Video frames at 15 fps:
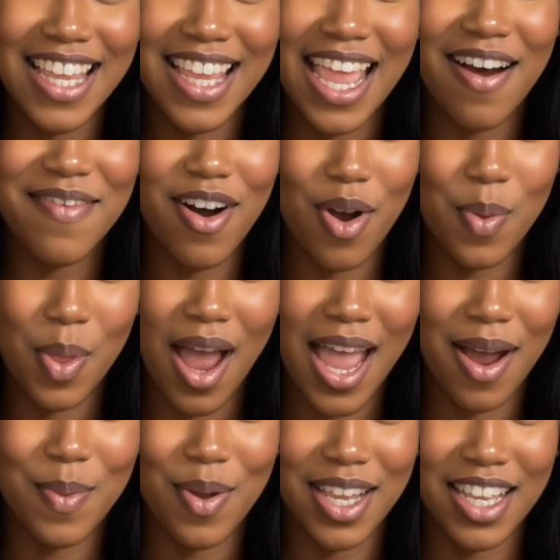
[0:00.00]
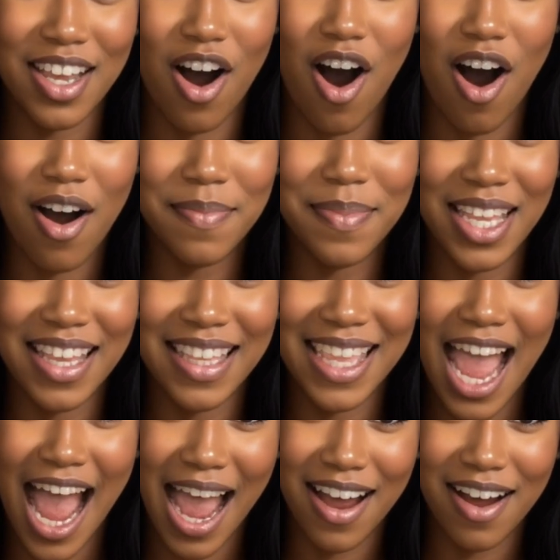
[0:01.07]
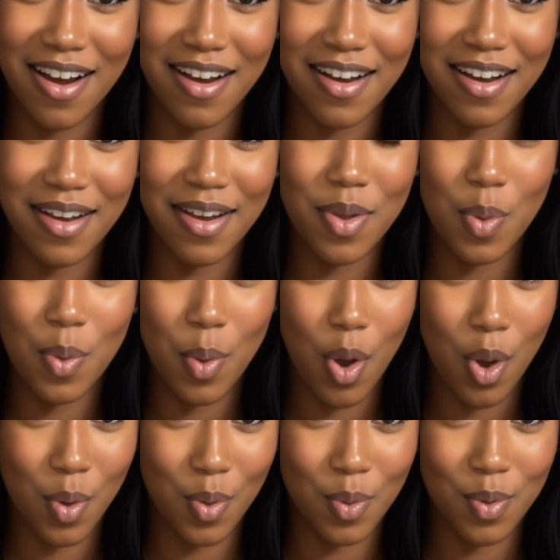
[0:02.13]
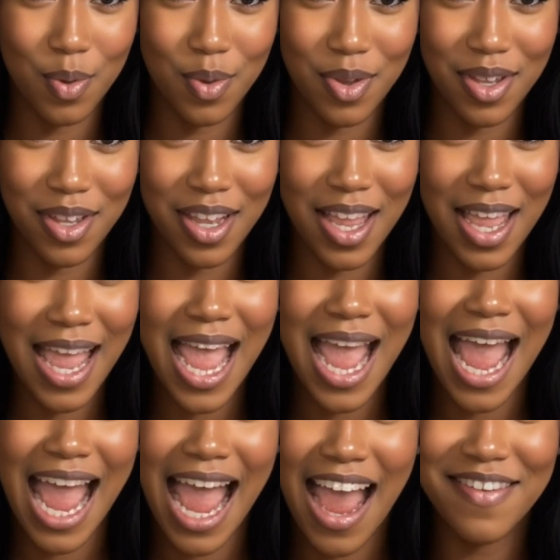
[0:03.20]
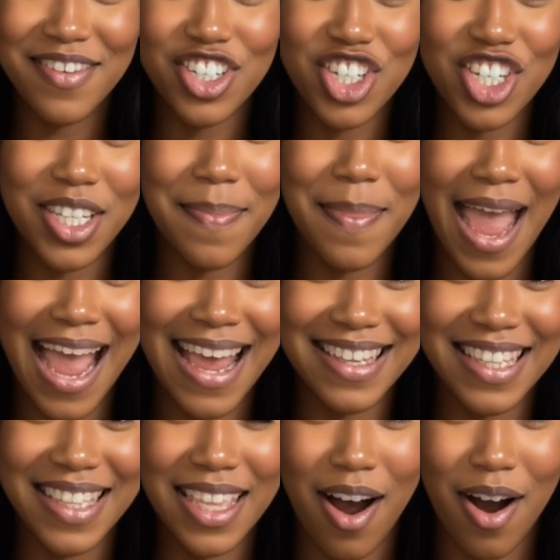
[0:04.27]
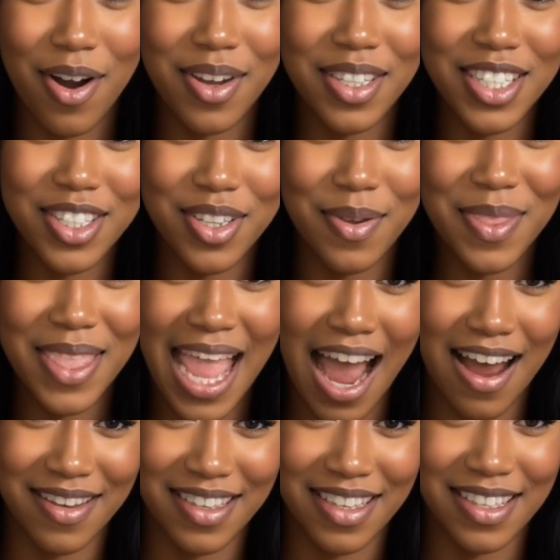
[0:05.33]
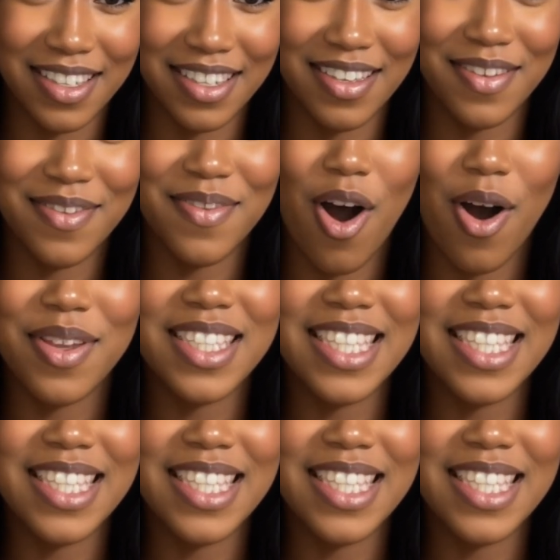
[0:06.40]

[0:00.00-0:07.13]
gave it away when he called me a liar." Woohoo. After she passed in the early 2000s, folks